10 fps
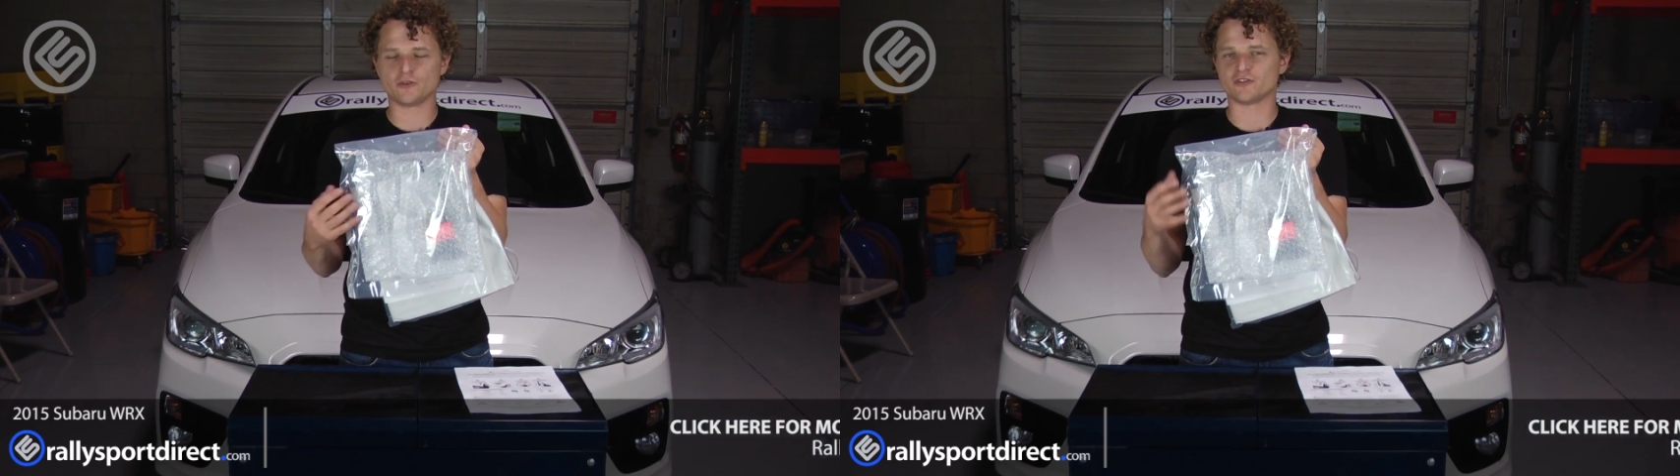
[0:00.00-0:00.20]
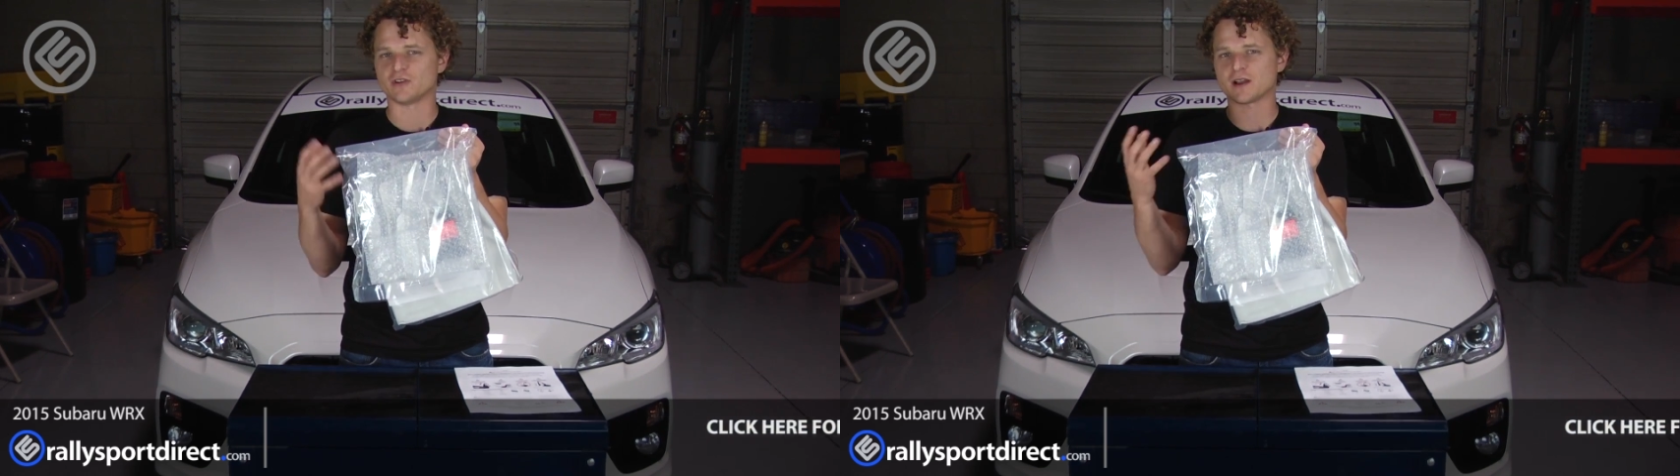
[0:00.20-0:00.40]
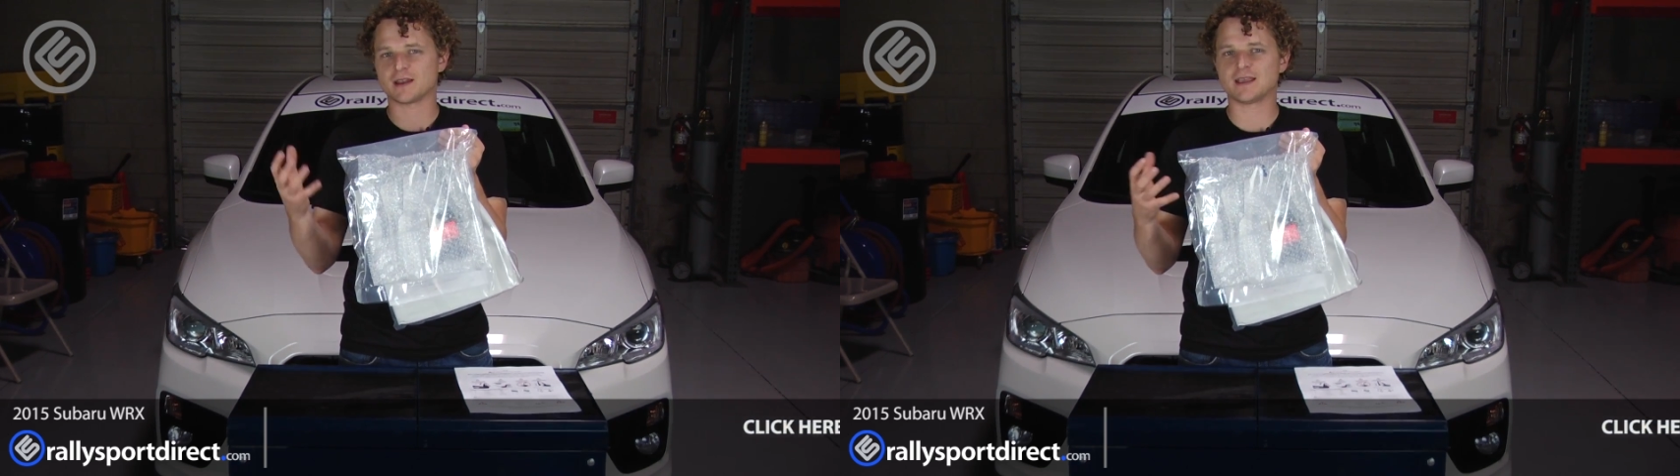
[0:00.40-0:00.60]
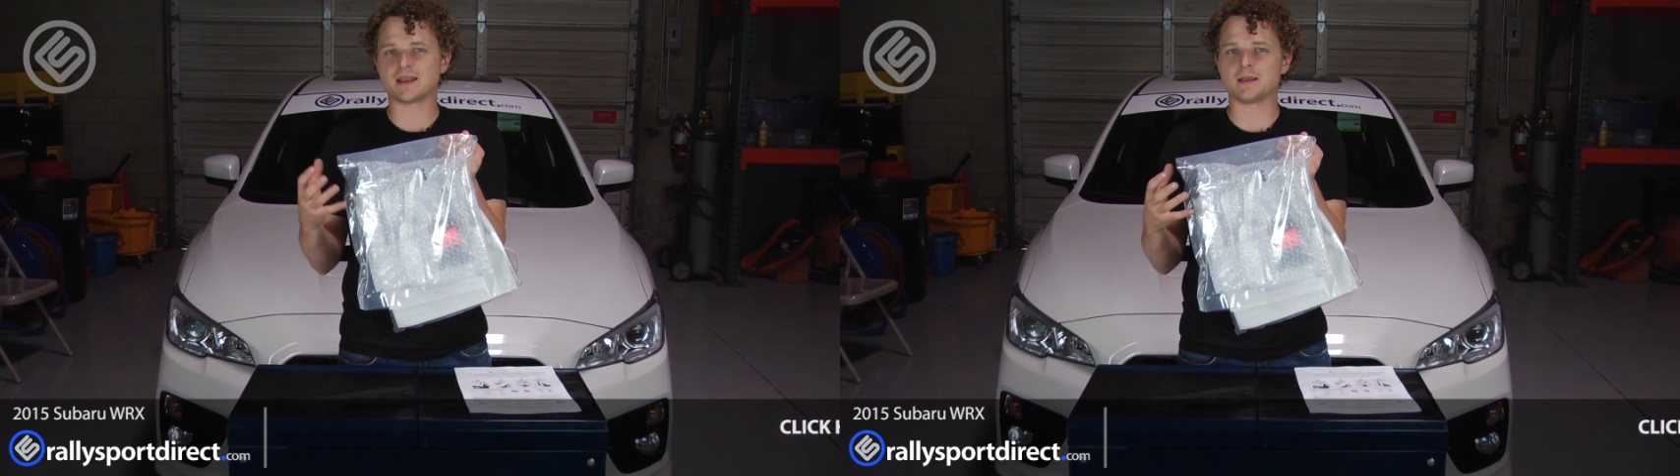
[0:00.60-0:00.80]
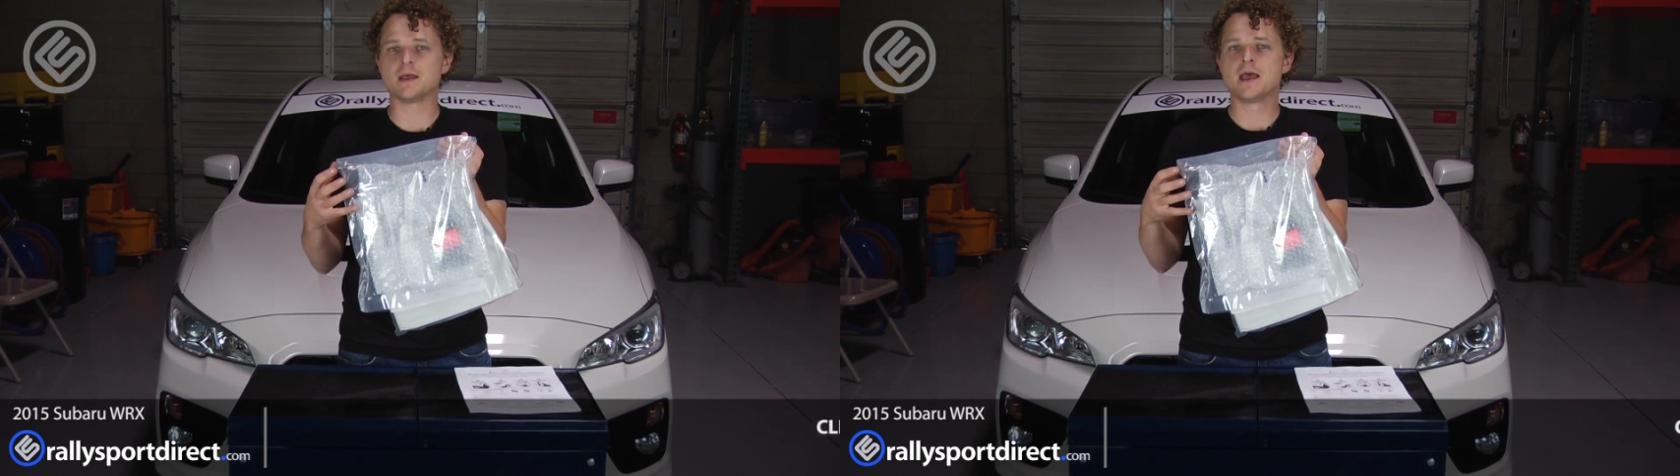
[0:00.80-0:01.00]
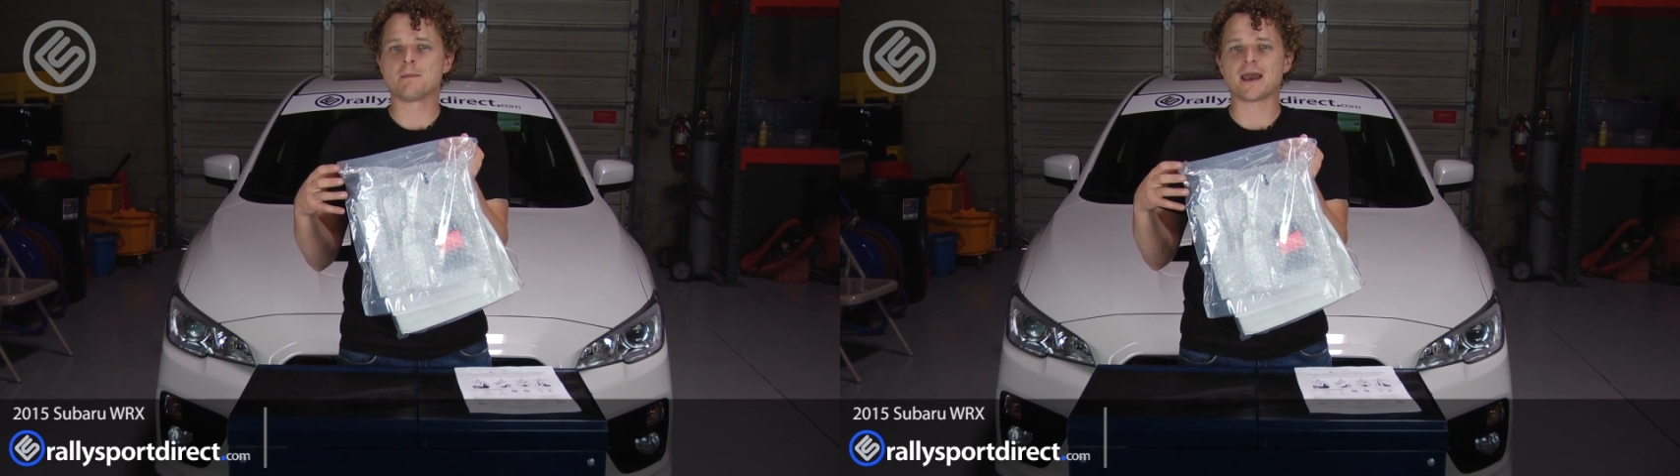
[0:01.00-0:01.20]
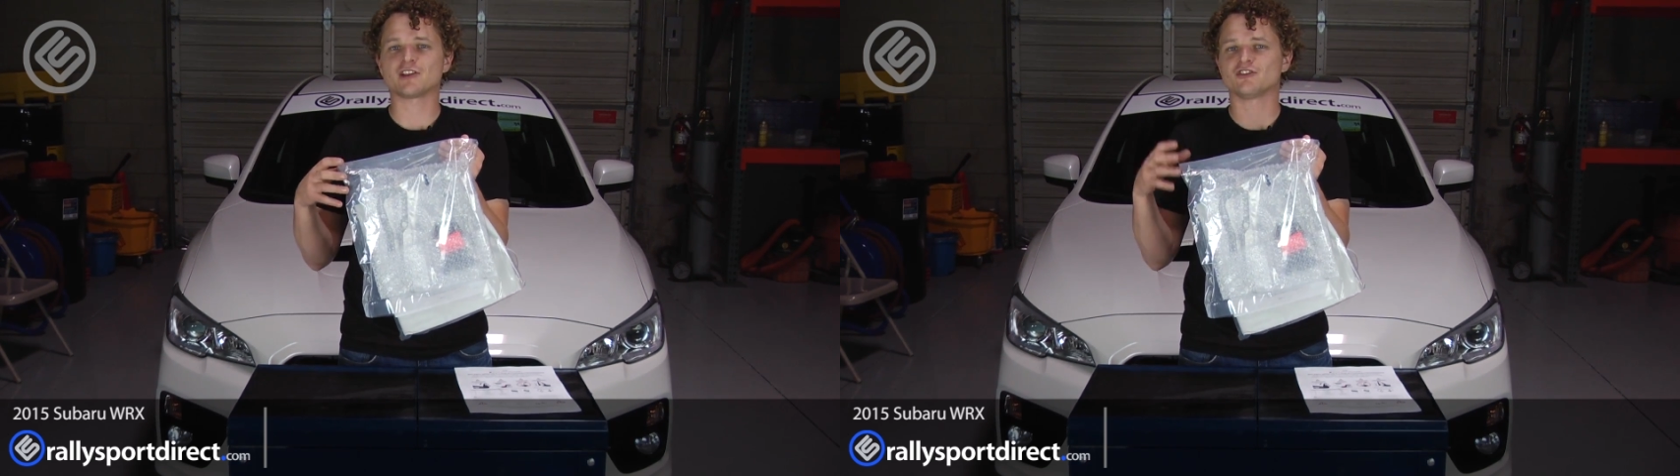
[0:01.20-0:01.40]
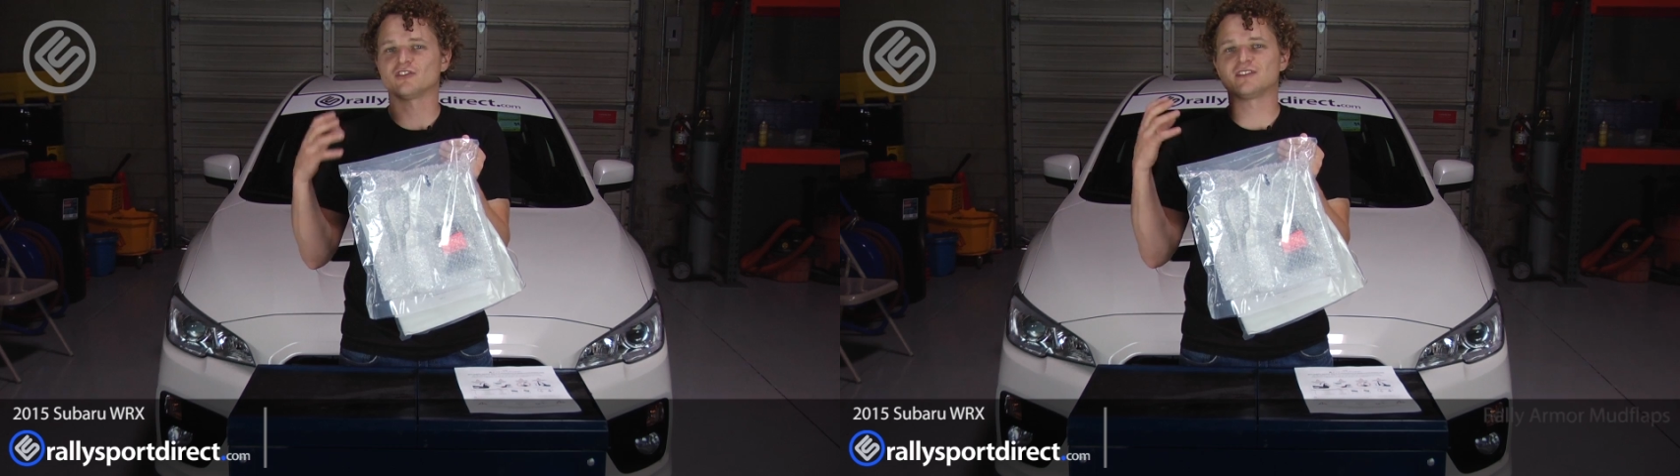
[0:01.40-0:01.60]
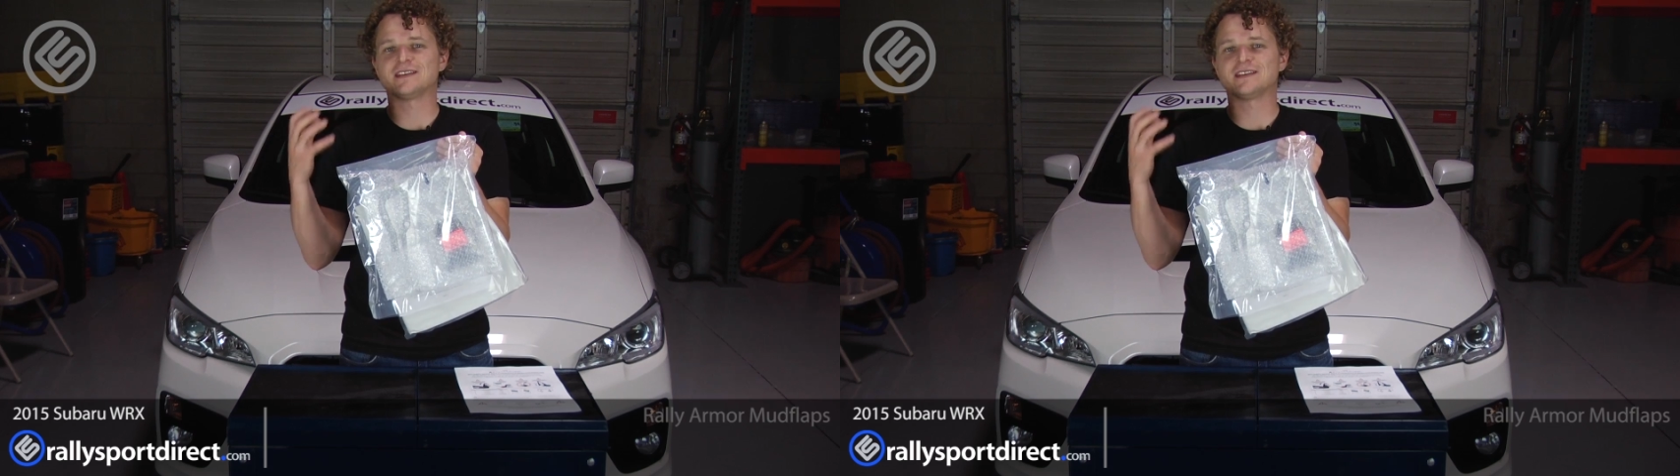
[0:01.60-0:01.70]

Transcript: so you're not gonna get a package that's